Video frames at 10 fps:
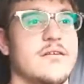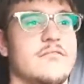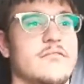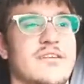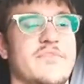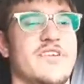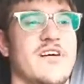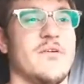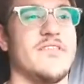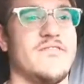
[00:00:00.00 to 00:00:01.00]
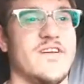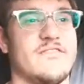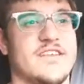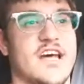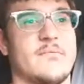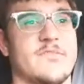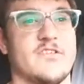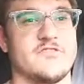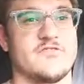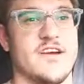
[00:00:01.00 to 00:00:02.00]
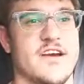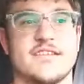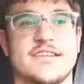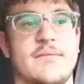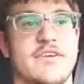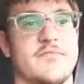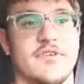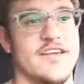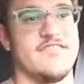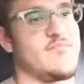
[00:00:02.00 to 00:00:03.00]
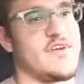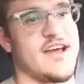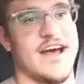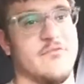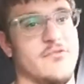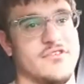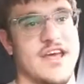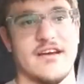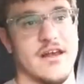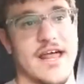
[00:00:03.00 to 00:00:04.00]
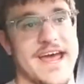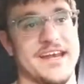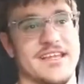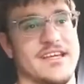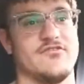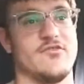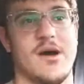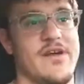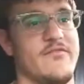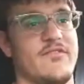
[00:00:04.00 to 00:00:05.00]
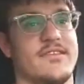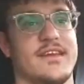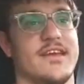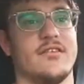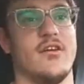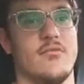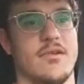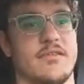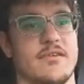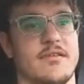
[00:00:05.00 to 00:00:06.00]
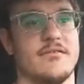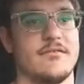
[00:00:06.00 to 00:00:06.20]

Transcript: Well, let me know when the 5th time comes around, because believe me, I will gladly drop everything and go with you.